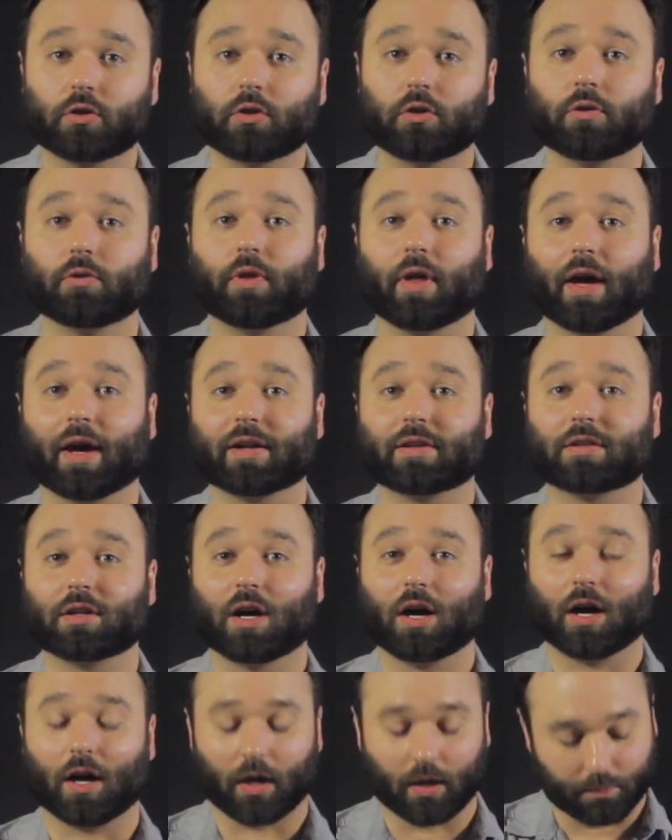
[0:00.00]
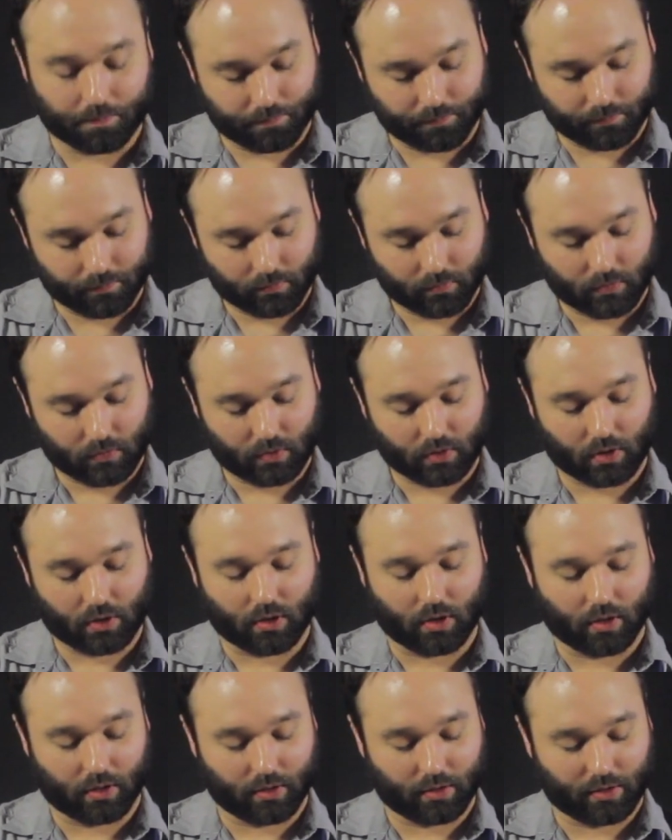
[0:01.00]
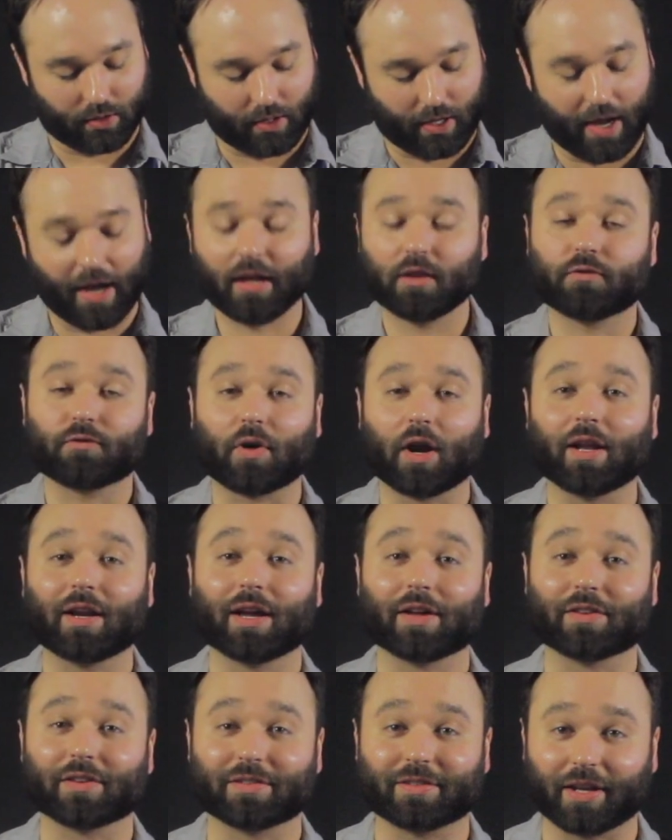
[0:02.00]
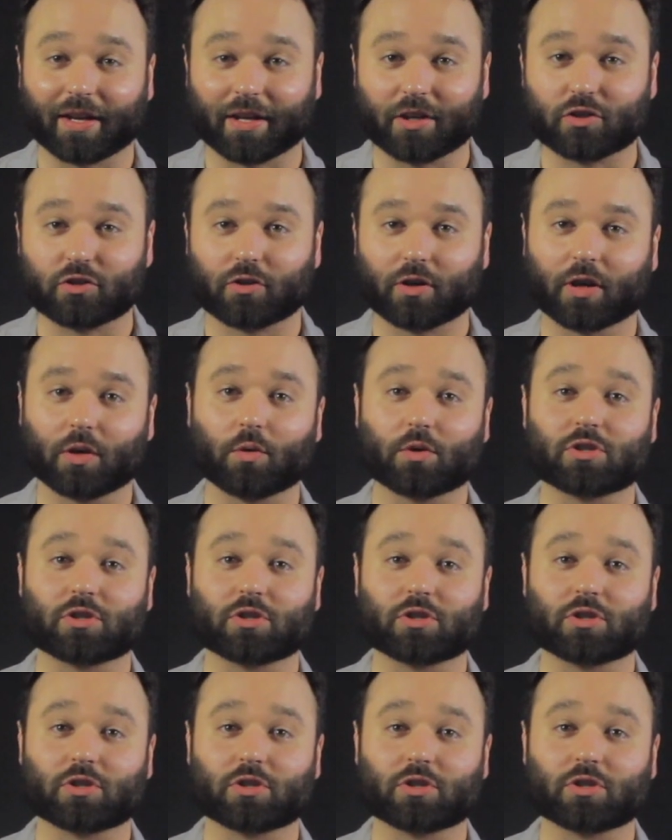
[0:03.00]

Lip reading: to that 8th fret on the 2nd string,